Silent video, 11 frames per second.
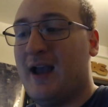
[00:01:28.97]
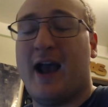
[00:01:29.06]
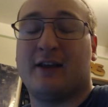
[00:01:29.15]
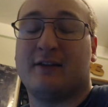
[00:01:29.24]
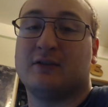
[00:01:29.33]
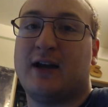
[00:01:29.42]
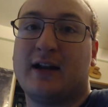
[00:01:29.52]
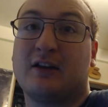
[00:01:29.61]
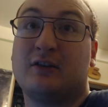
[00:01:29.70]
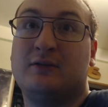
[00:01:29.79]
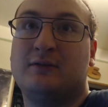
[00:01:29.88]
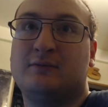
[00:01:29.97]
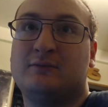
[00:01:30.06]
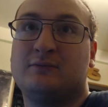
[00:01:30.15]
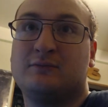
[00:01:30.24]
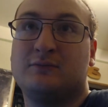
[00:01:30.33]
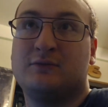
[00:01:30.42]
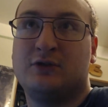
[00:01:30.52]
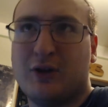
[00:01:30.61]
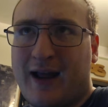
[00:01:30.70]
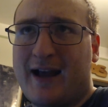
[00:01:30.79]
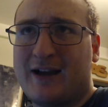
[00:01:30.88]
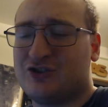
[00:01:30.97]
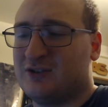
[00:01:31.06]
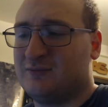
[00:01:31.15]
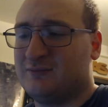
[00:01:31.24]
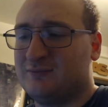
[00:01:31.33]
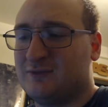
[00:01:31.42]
It has a lot of good action.